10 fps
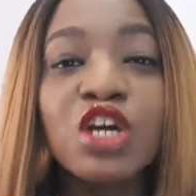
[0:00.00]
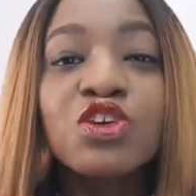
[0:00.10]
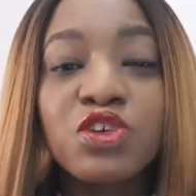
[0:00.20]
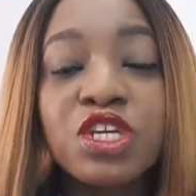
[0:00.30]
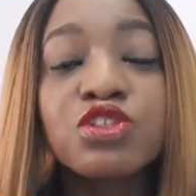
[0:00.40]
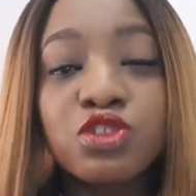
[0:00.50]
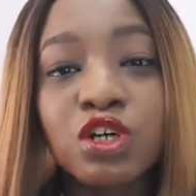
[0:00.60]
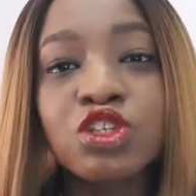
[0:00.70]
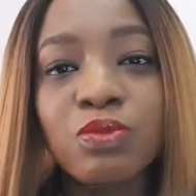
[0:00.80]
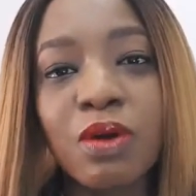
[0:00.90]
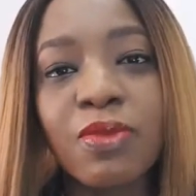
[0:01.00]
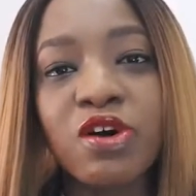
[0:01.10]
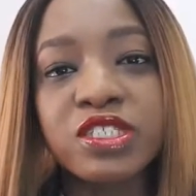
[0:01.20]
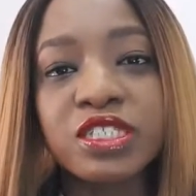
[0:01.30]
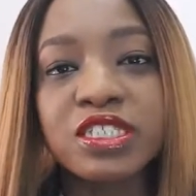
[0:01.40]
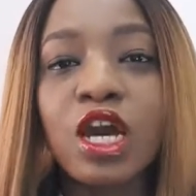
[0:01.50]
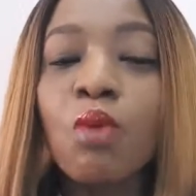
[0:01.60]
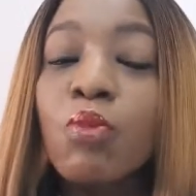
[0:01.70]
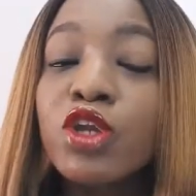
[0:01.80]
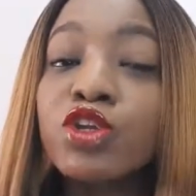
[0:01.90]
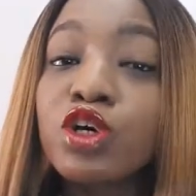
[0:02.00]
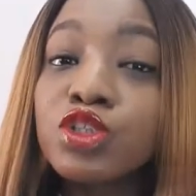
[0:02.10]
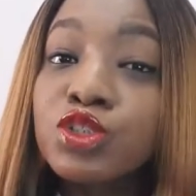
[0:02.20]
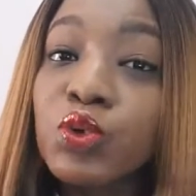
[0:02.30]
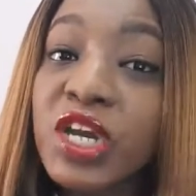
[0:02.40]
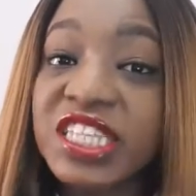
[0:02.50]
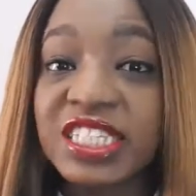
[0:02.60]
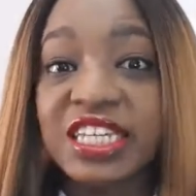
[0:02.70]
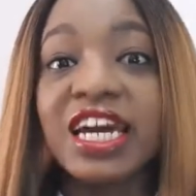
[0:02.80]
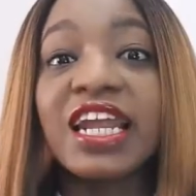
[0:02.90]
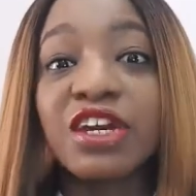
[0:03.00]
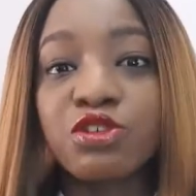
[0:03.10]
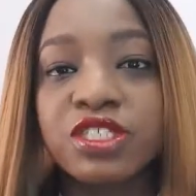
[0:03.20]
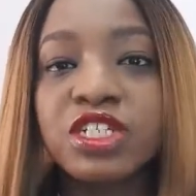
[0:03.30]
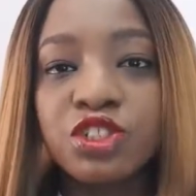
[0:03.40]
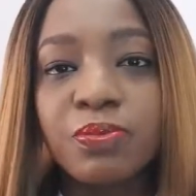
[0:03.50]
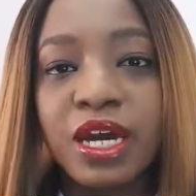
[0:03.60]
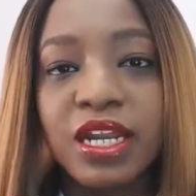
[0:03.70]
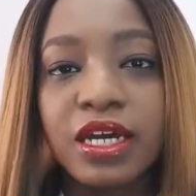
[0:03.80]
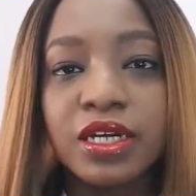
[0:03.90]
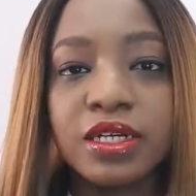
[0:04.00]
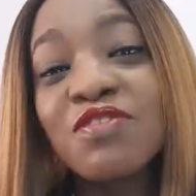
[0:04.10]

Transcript: you need to talk to him about it, but don't do it in an accusatory manner.